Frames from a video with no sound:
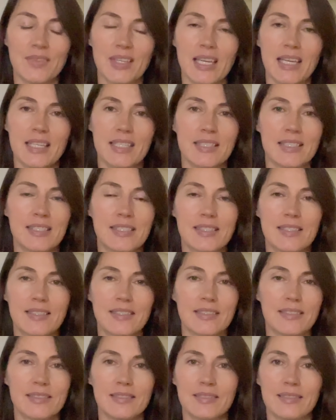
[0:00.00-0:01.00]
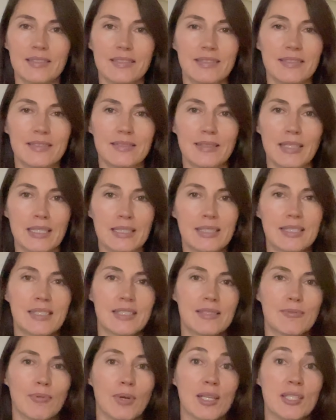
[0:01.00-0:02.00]
it's
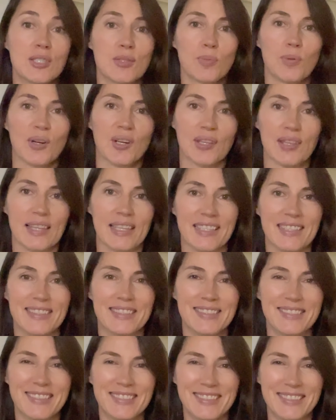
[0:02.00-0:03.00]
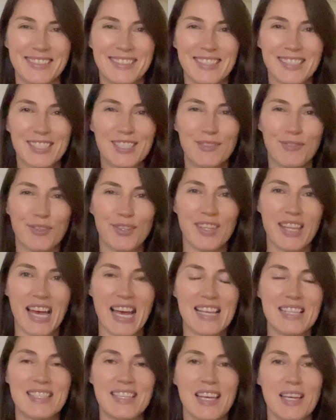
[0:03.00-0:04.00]
it's worth it just for
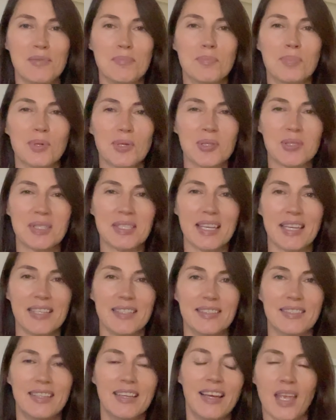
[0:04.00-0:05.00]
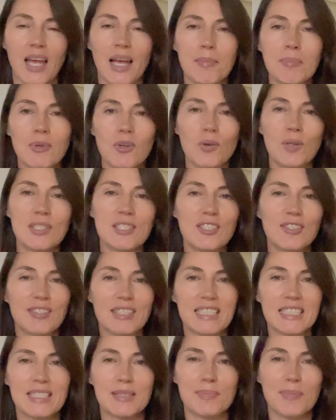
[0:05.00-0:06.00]
that 10%. I'm going to
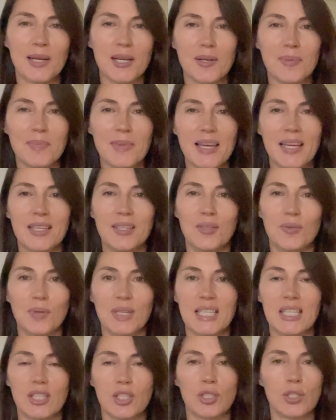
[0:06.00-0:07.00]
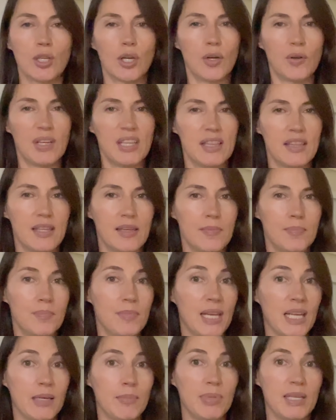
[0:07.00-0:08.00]
experiment with growing them
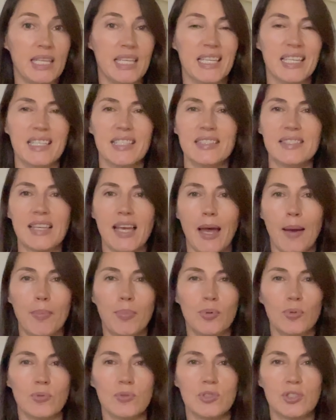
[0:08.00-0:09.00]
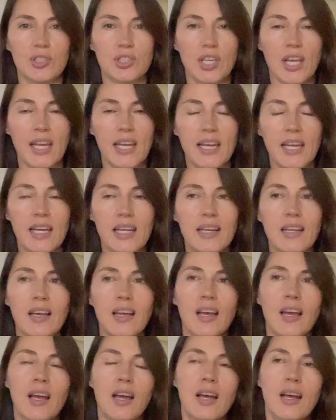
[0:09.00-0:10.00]
maybe in dappled shade,
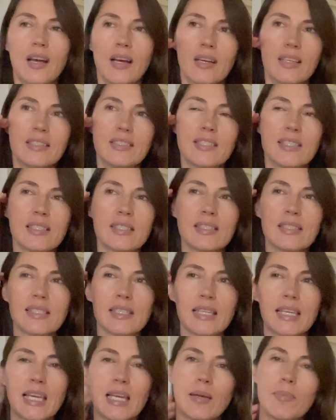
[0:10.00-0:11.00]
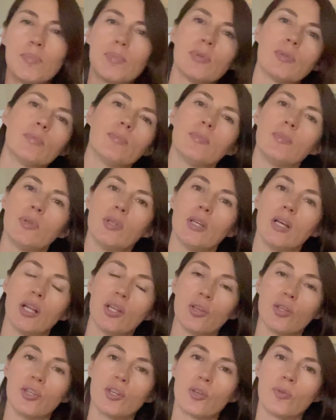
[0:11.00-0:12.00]
just to keep them a
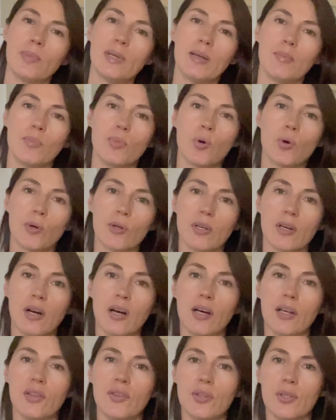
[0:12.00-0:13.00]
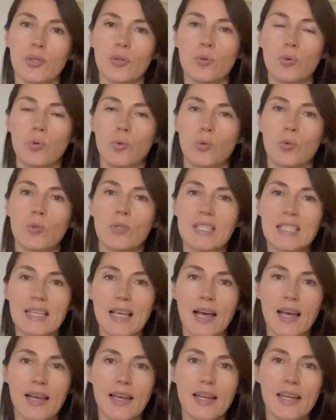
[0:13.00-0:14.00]
little bit more on the cool
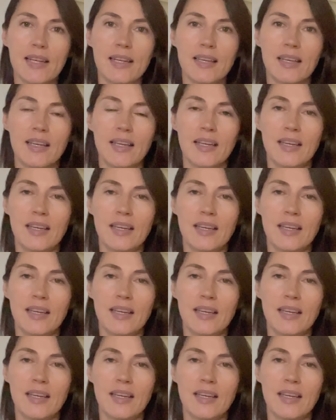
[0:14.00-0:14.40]
side,